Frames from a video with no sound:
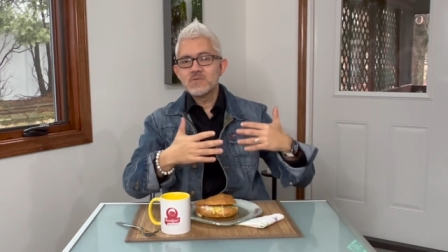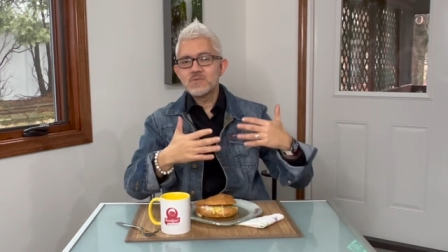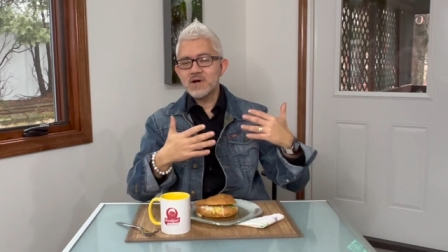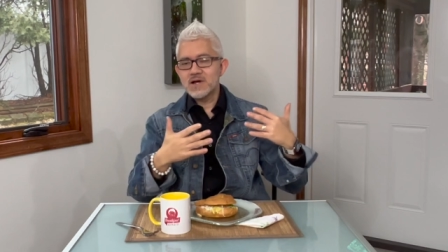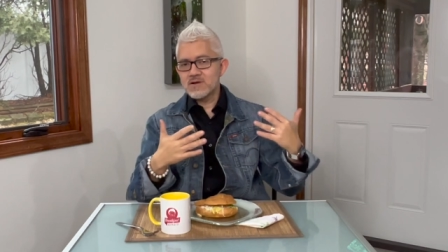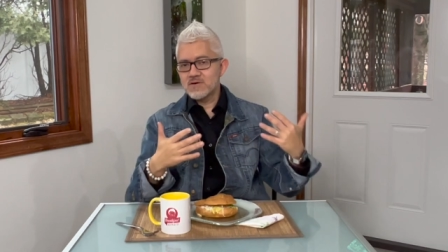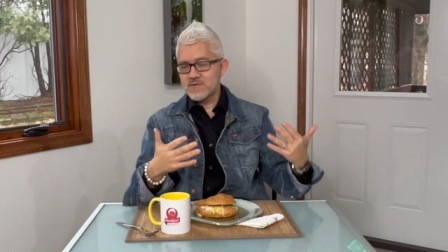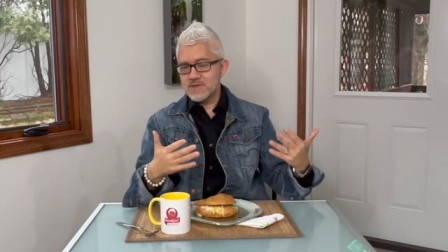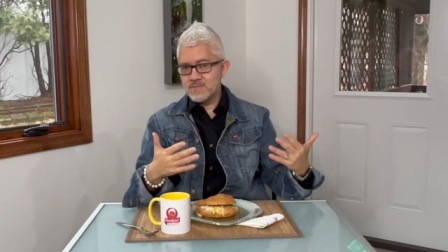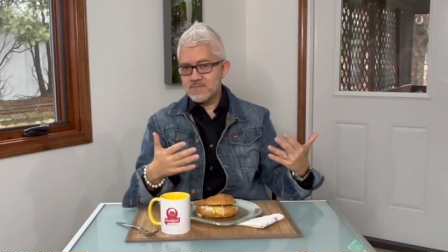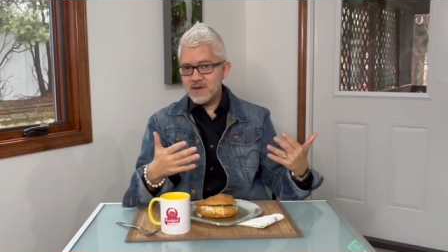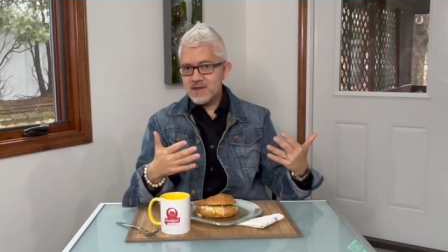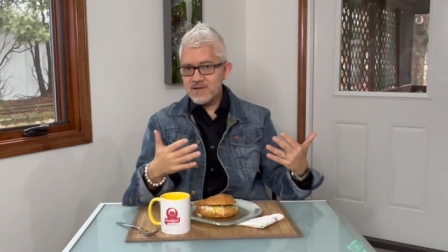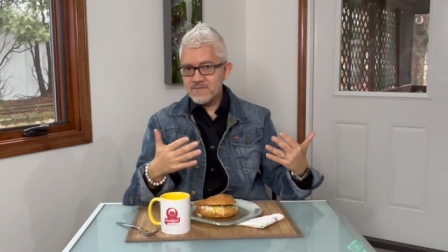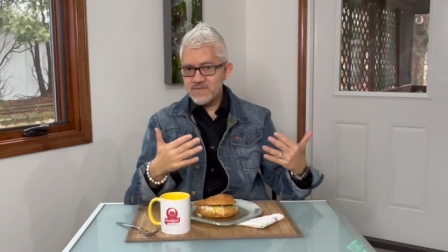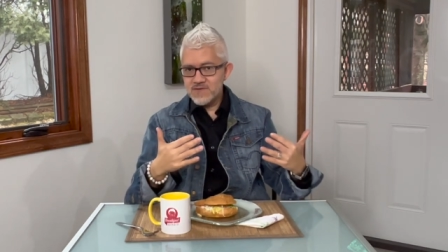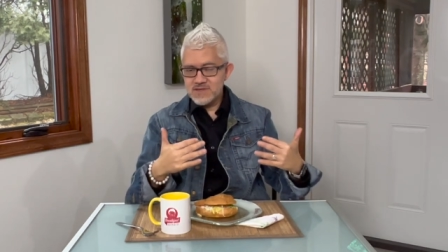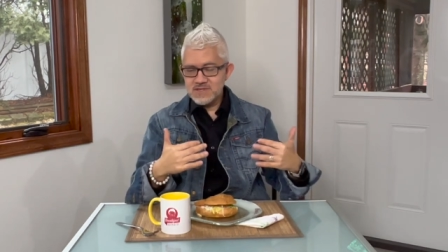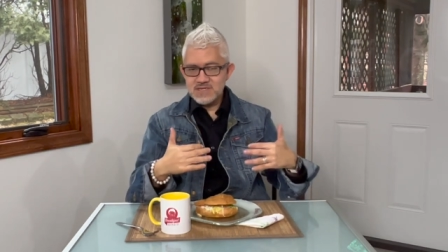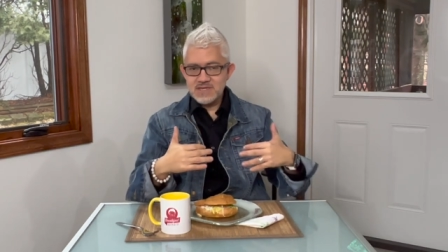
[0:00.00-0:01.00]
one of the
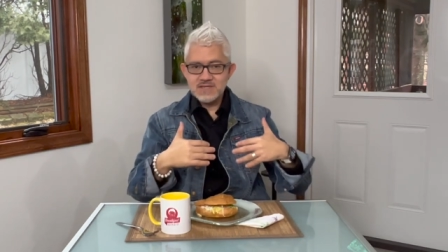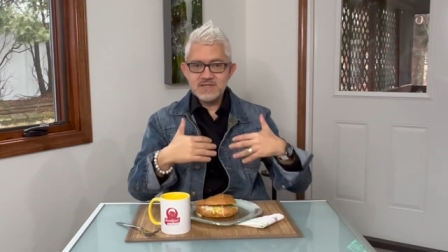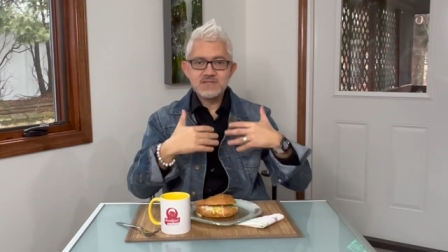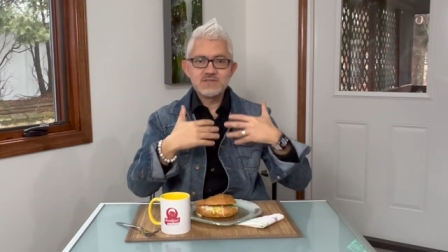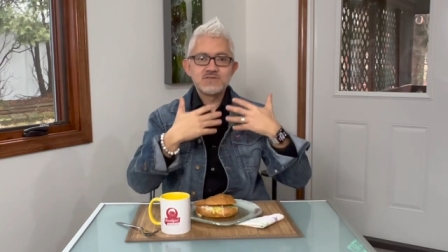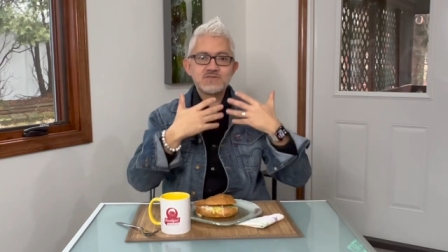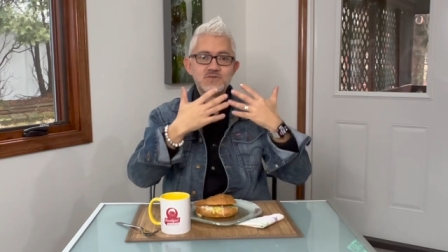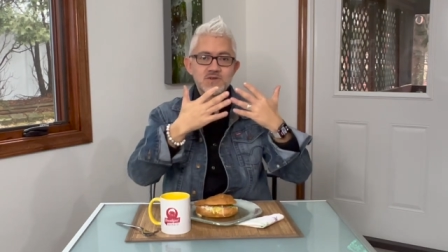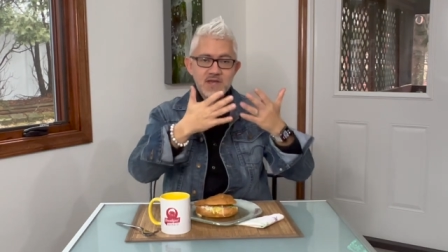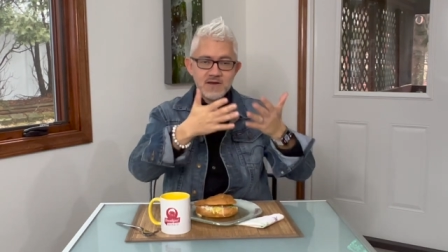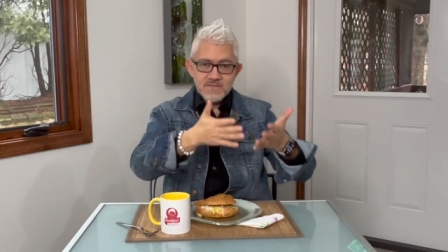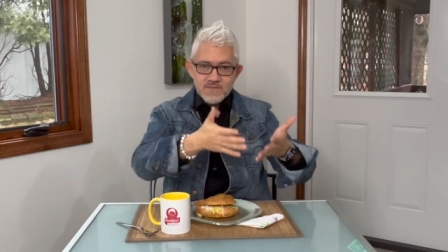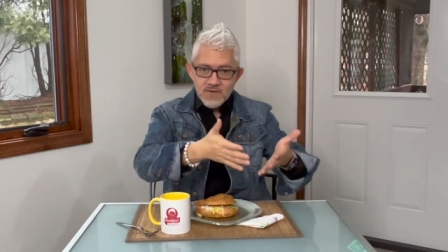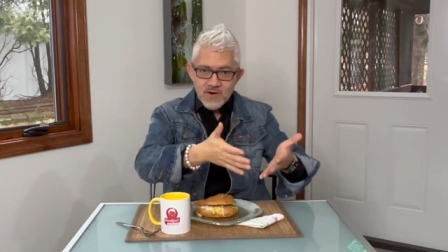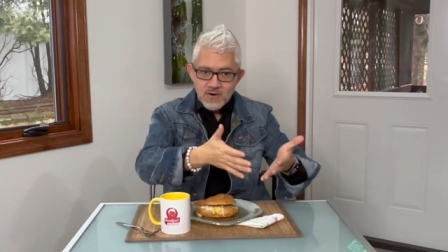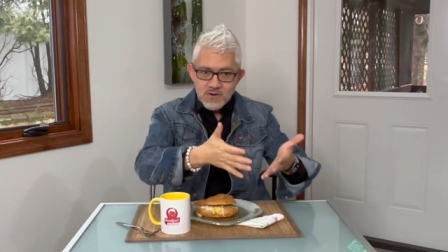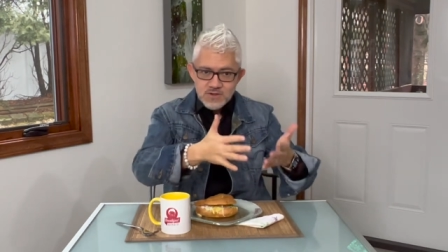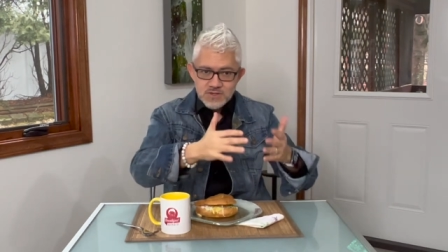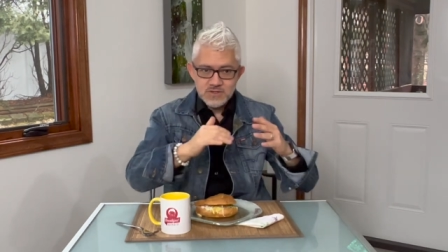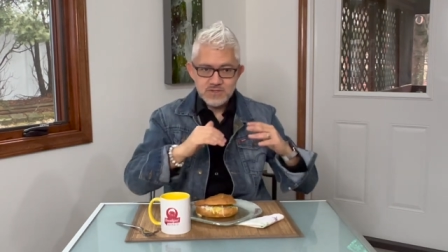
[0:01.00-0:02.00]
benefits is you can
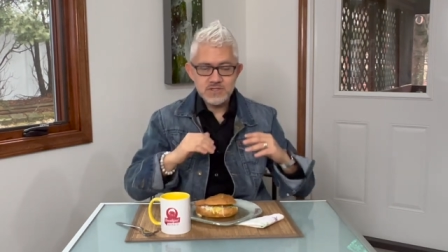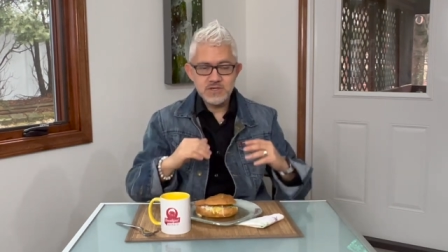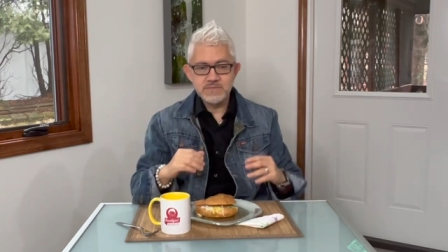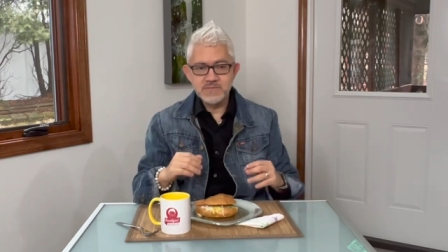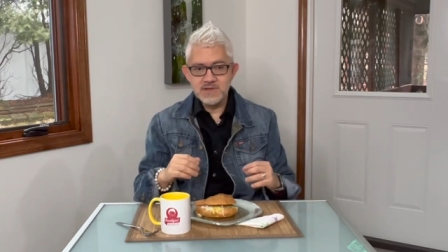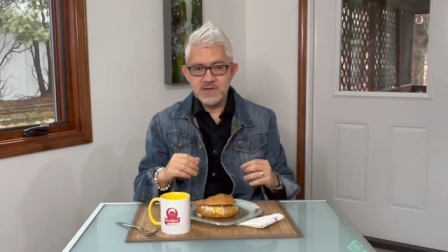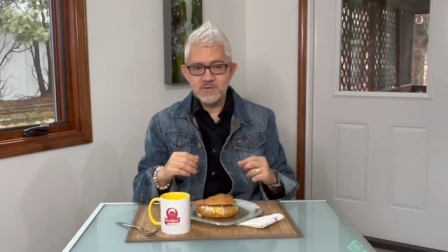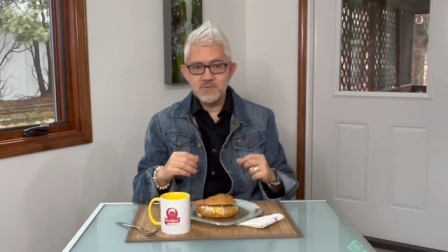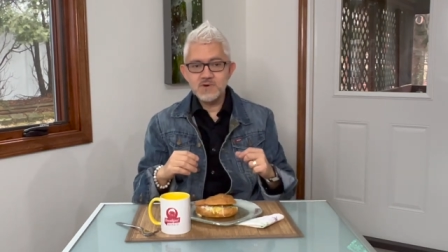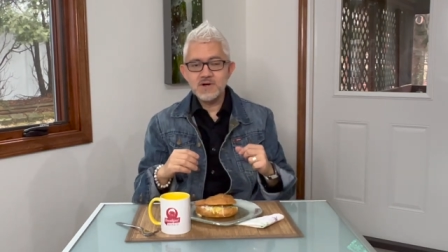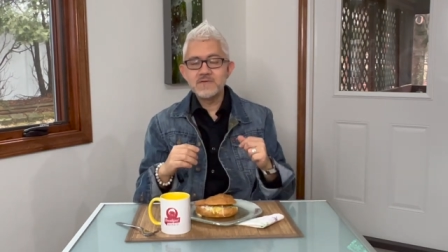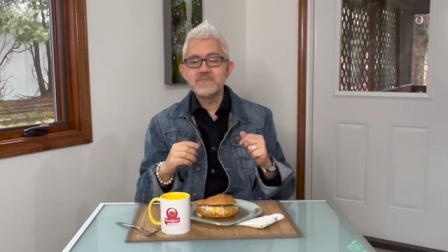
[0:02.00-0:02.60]
focus on something.